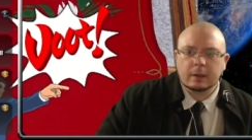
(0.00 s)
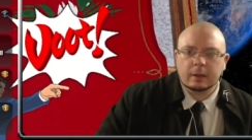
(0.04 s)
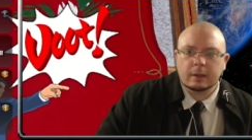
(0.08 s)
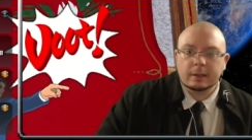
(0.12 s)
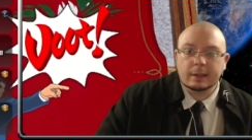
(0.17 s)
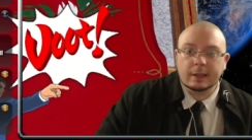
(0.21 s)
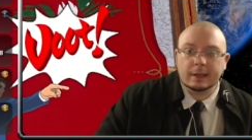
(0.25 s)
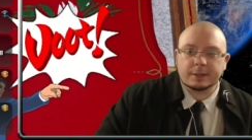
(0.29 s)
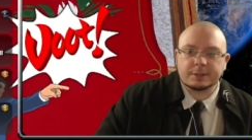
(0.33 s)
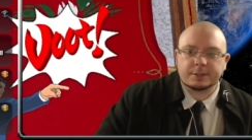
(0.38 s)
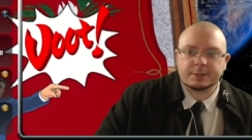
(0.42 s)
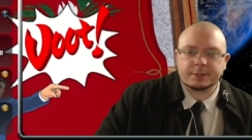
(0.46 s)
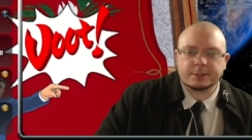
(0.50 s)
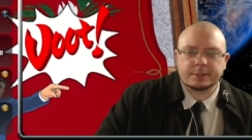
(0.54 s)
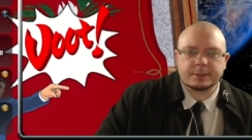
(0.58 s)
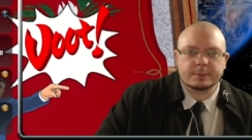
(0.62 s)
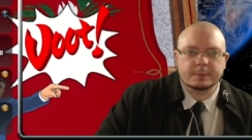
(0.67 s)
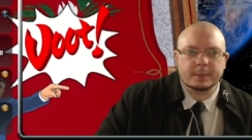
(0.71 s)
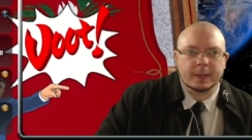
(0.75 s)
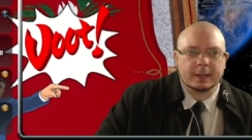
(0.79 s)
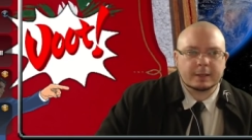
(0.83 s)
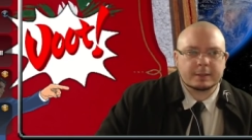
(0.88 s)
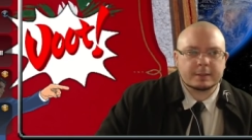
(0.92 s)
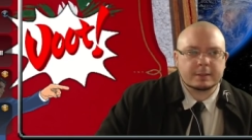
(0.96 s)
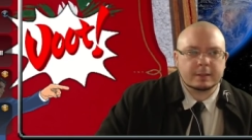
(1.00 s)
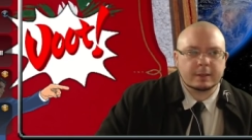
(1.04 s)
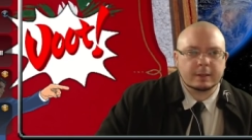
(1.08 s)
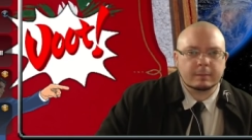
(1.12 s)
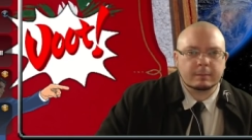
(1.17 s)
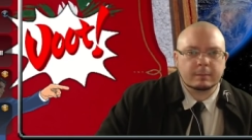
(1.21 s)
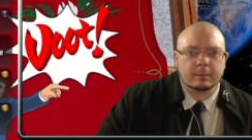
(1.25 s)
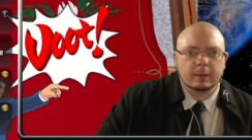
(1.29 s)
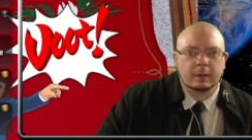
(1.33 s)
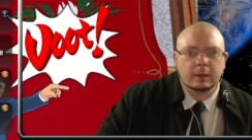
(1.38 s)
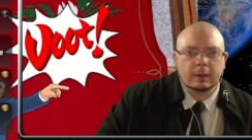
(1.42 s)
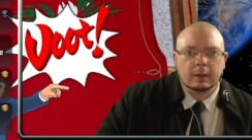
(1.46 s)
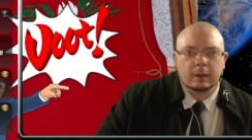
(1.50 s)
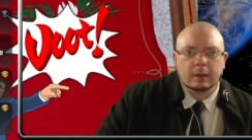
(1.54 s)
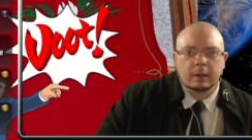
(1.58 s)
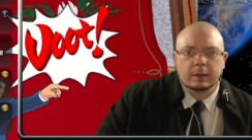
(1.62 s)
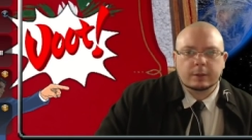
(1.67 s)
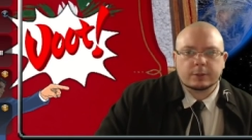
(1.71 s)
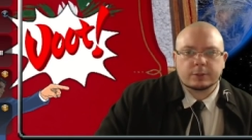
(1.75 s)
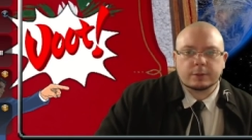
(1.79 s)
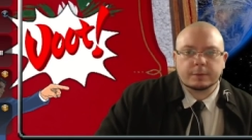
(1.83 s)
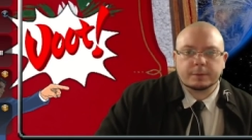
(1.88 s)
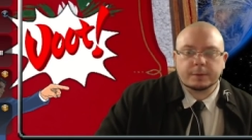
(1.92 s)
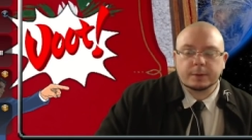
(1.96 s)
Yes, max time.
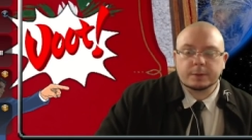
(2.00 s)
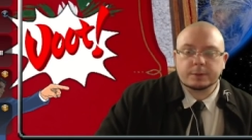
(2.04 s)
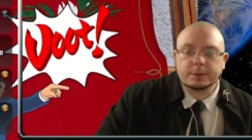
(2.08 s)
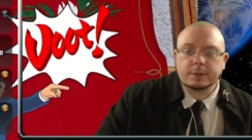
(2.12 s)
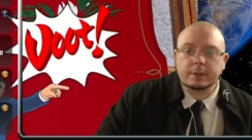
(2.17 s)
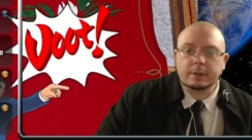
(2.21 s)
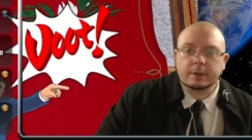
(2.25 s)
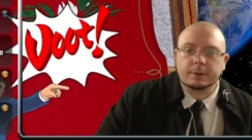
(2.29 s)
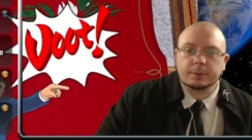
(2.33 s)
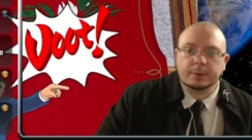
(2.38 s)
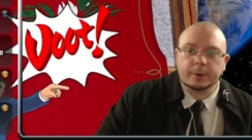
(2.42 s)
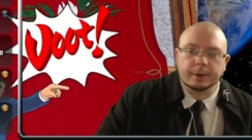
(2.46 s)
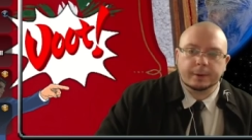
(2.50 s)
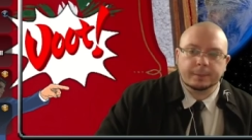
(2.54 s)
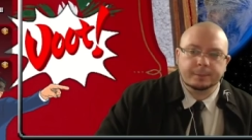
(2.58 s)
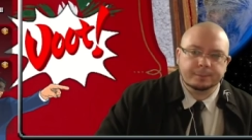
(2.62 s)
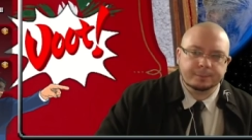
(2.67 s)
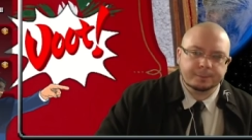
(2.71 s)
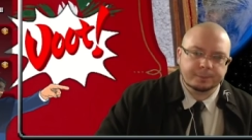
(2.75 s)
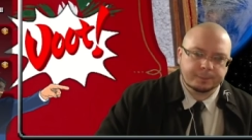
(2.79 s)
So for those of you not aware,